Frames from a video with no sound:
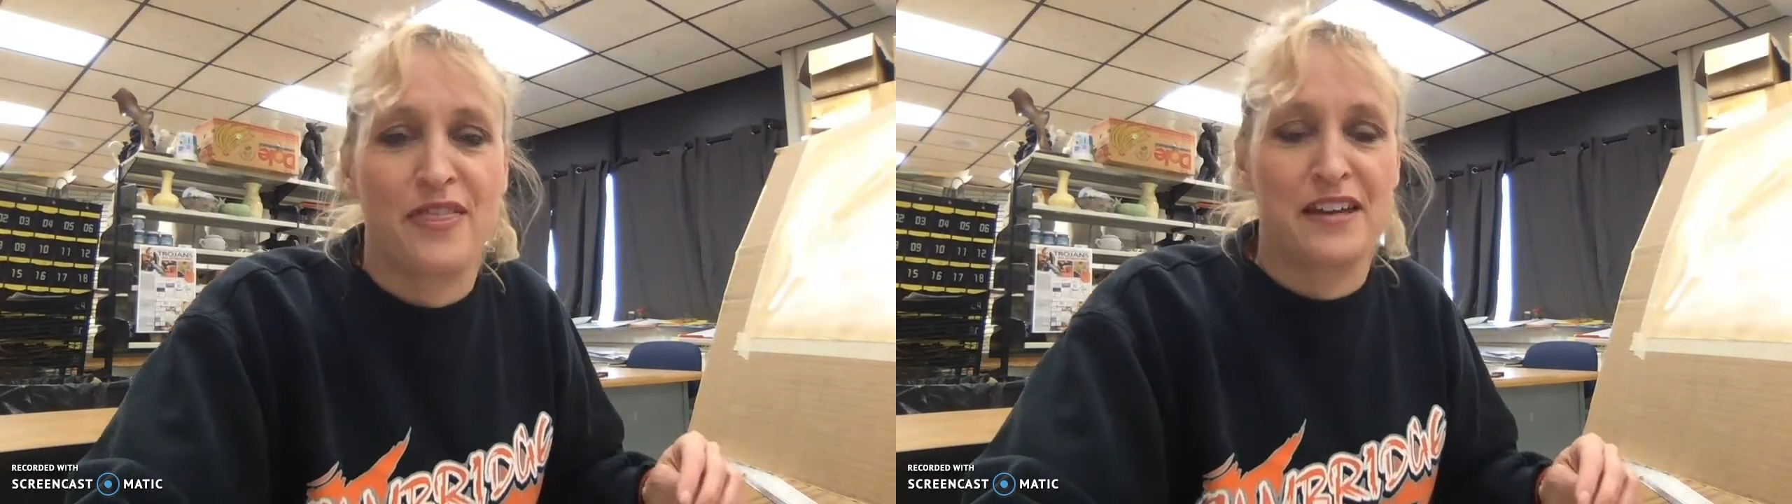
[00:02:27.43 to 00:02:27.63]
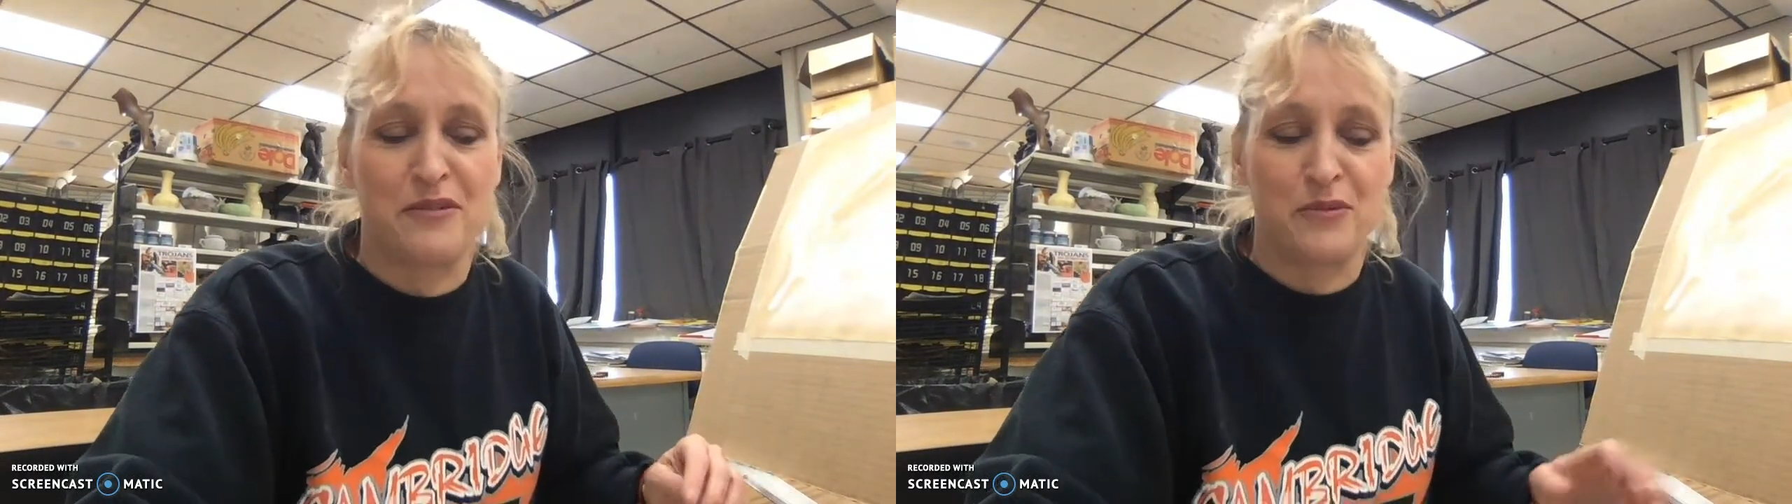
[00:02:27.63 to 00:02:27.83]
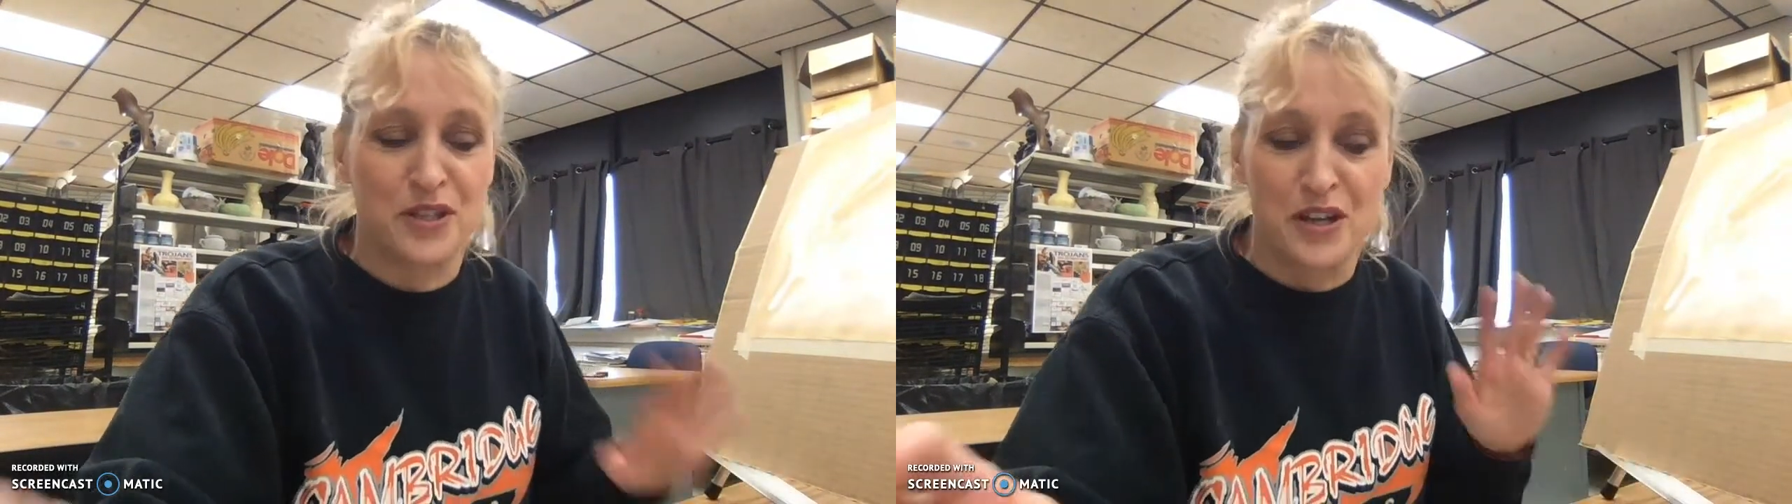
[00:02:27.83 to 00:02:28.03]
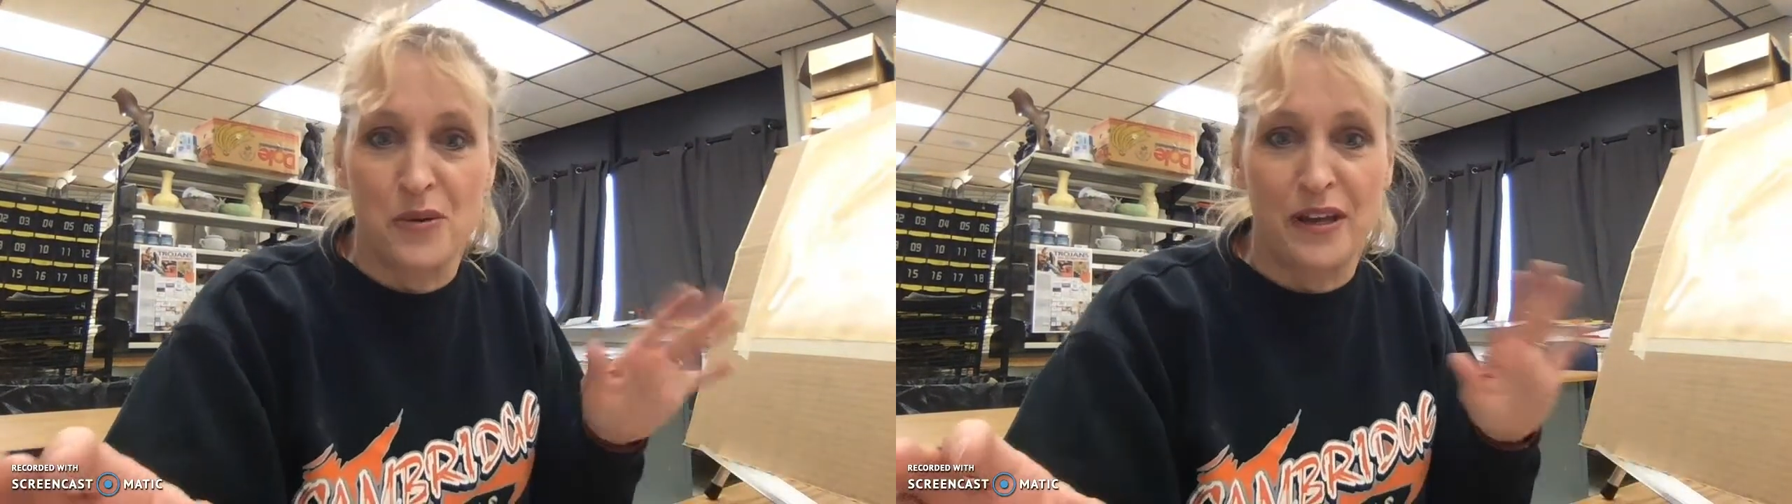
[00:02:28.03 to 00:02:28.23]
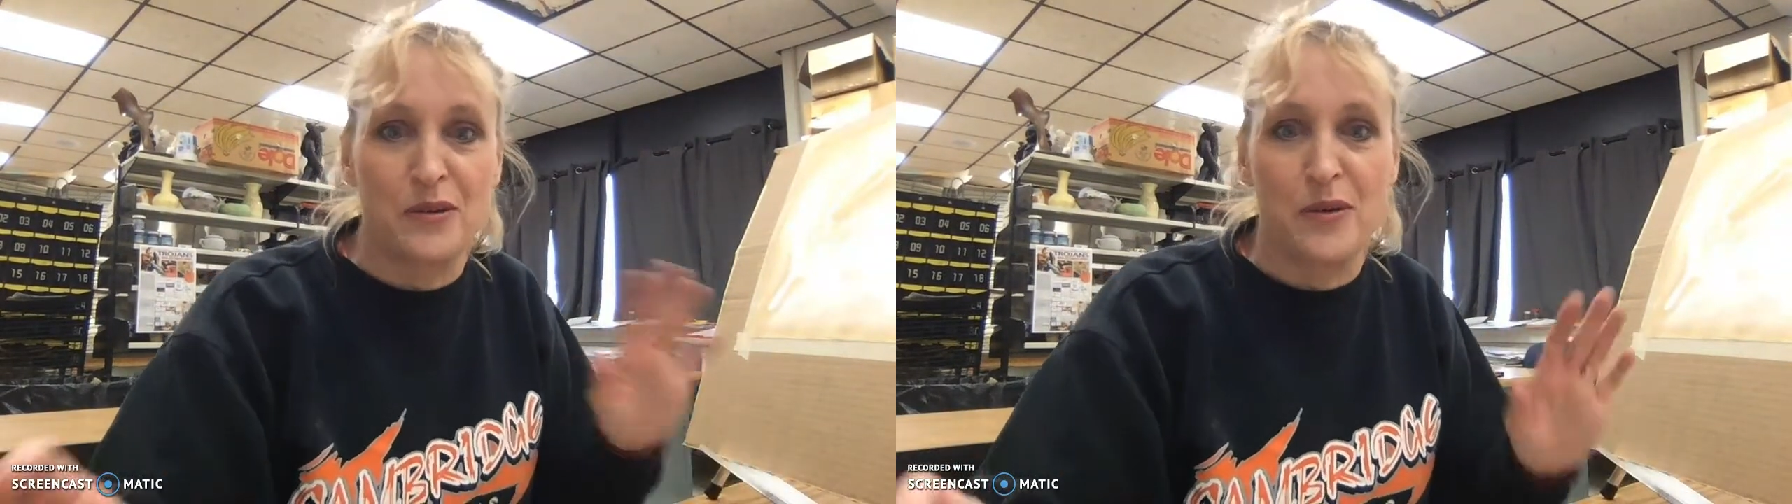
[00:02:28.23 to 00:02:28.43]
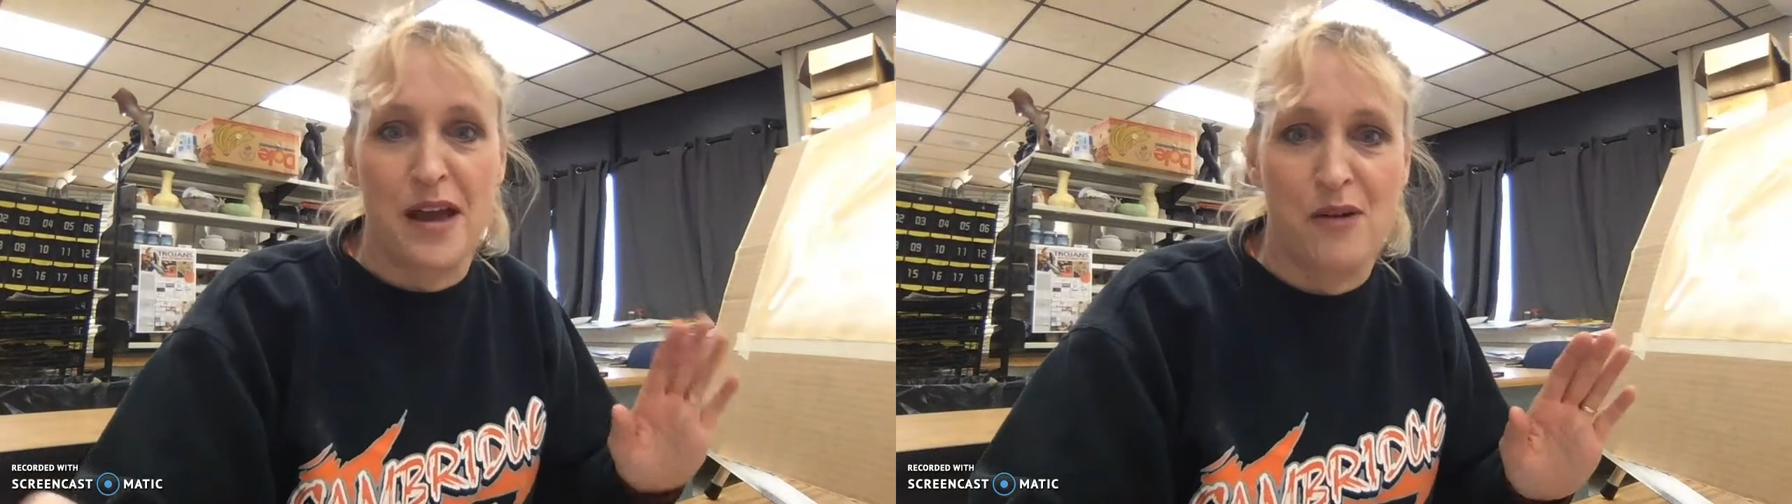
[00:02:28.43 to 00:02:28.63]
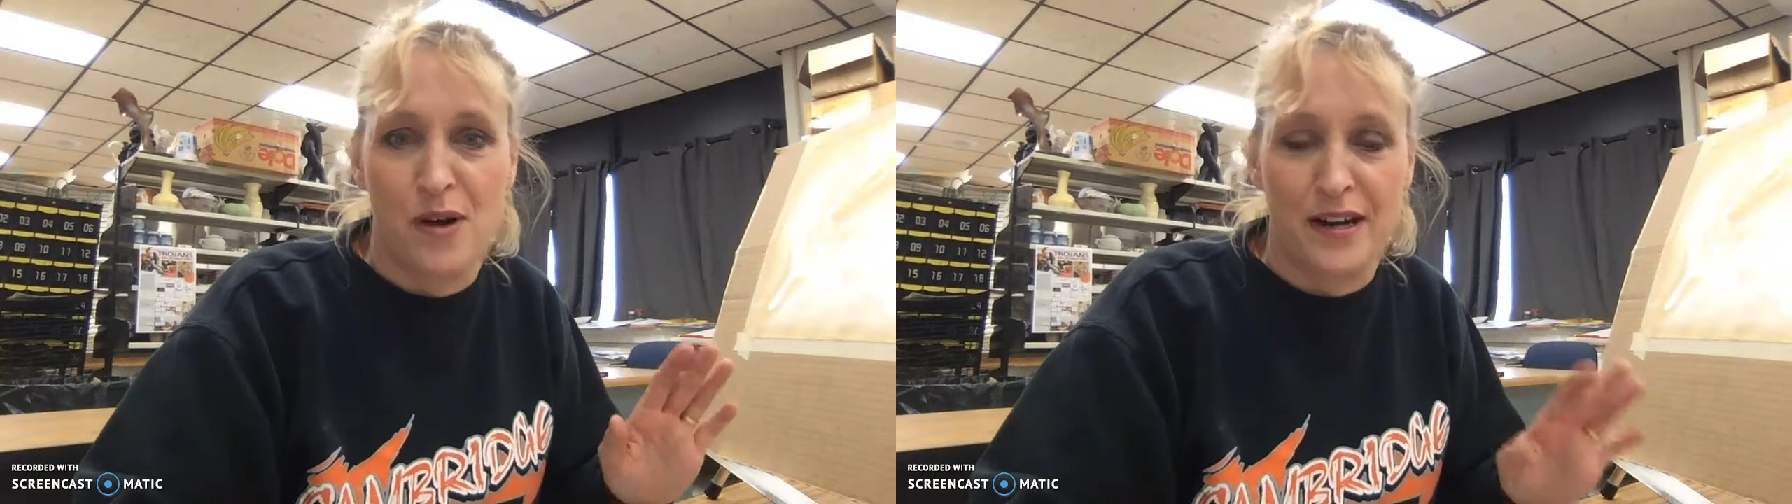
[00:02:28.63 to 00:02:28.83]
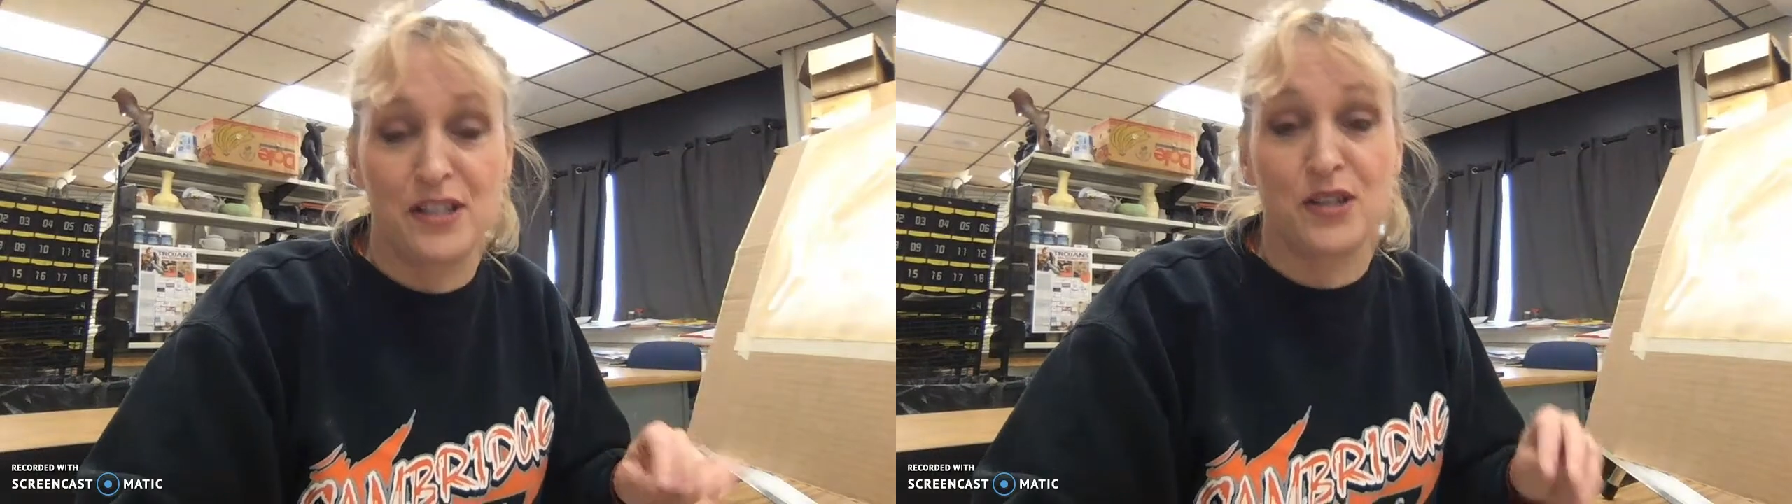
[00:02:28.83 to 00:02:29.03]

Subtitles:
that it was going the way I wanted.